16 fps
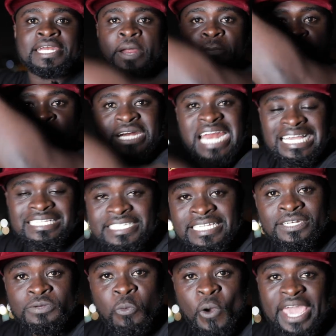the
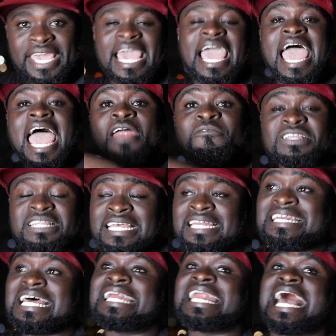production work,
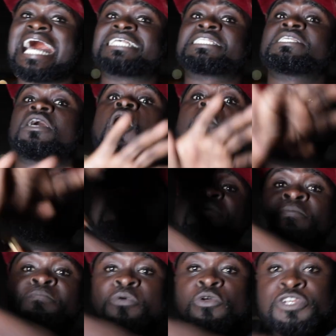everything that has already
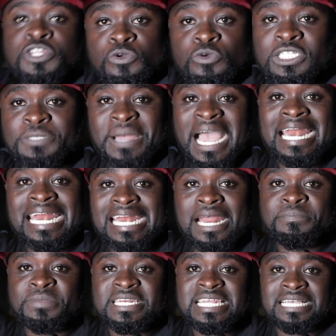been produced by
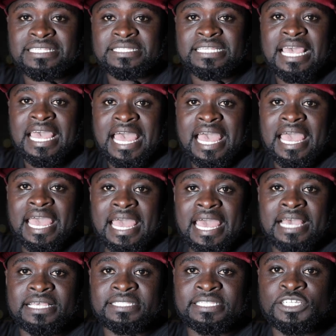another media's
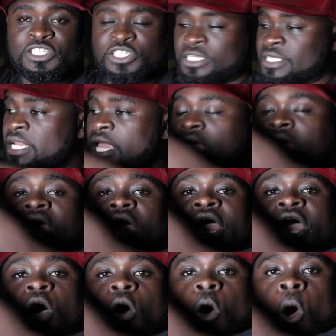station,
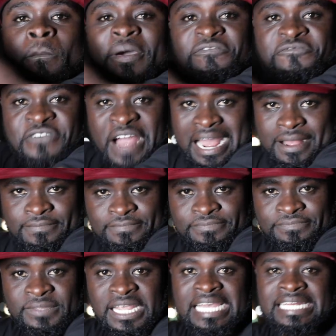or be fat,
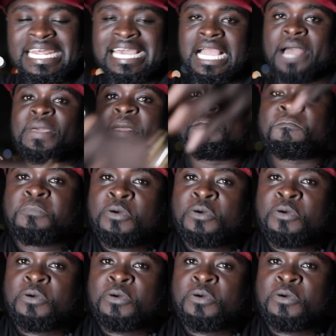then come and